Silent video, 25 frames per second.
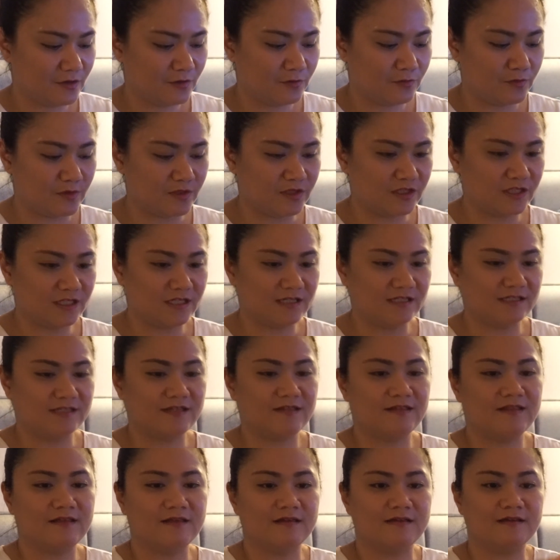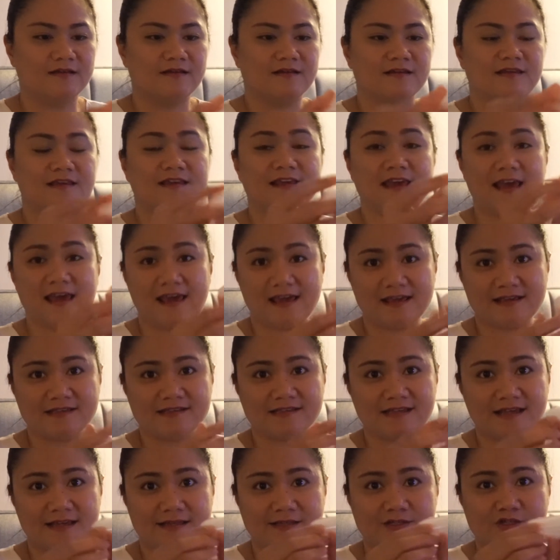which is the
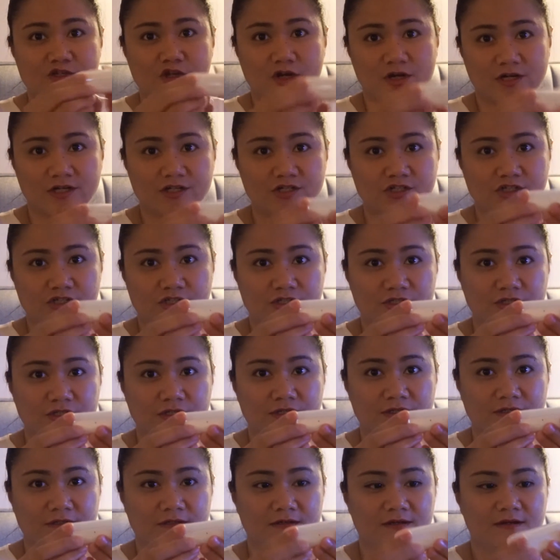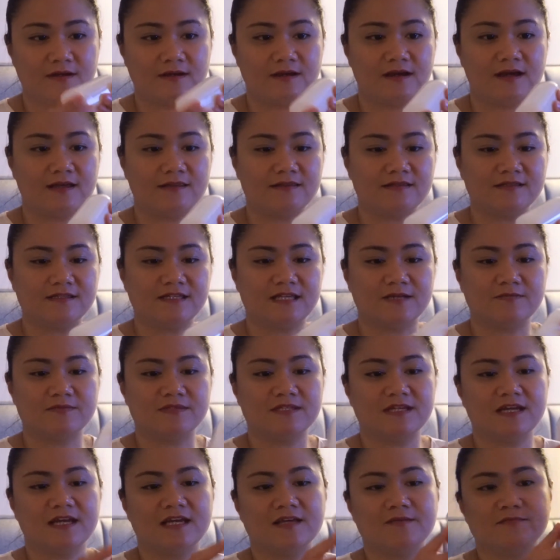case and charger at the same
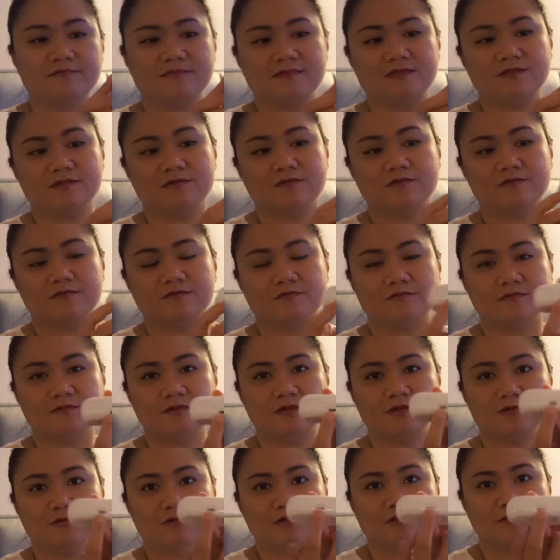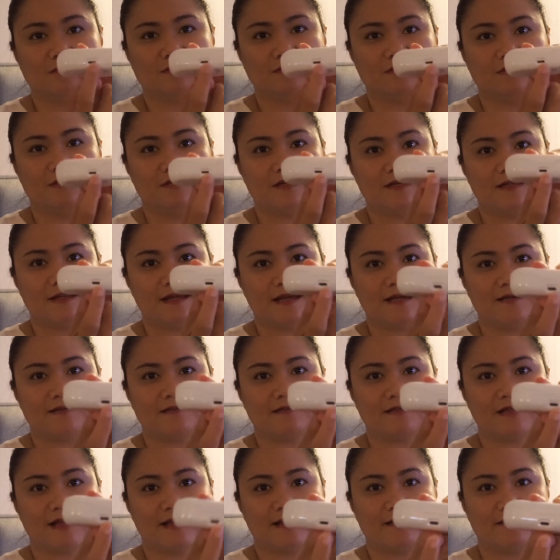time. So you would
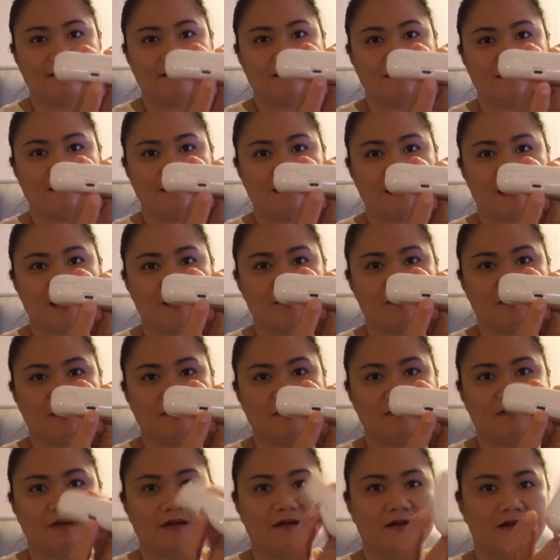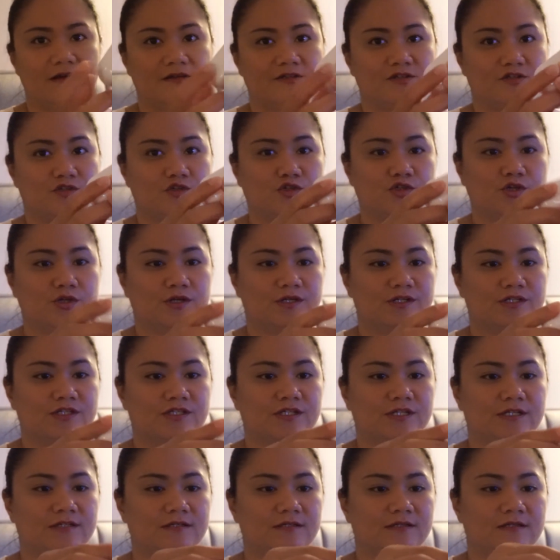connect like the cable there to charge
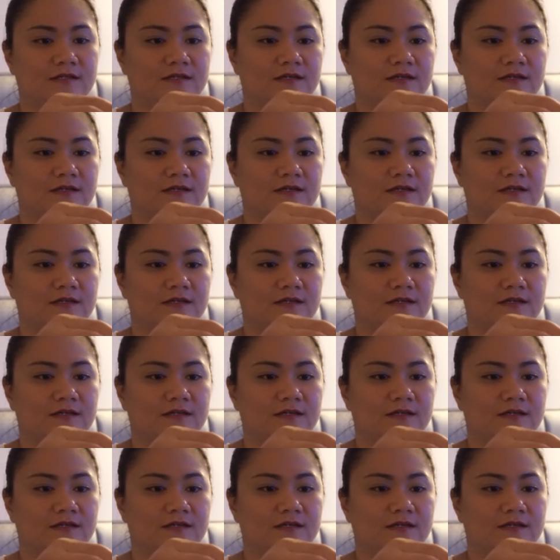it,